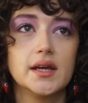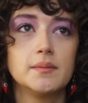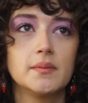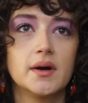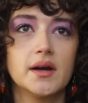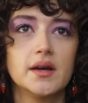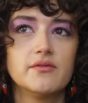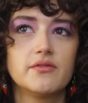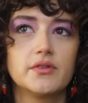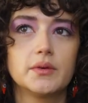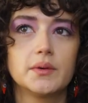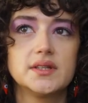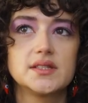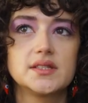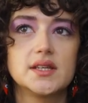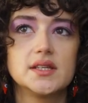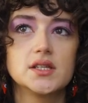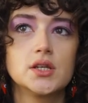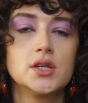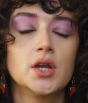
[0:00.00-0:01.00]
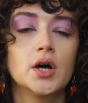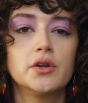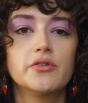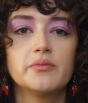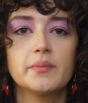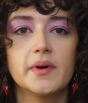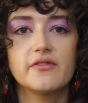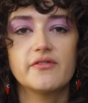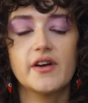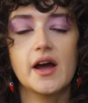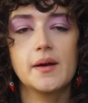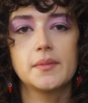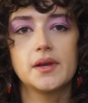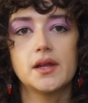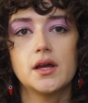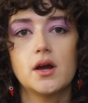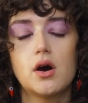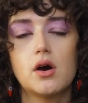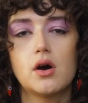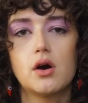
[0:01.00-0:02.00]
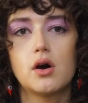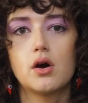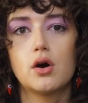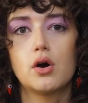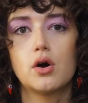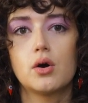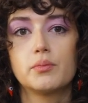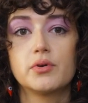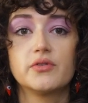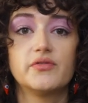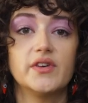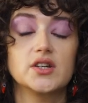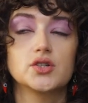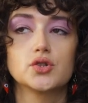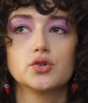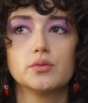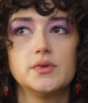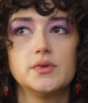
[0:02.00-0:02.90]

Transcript: and my influences, none of my family are professional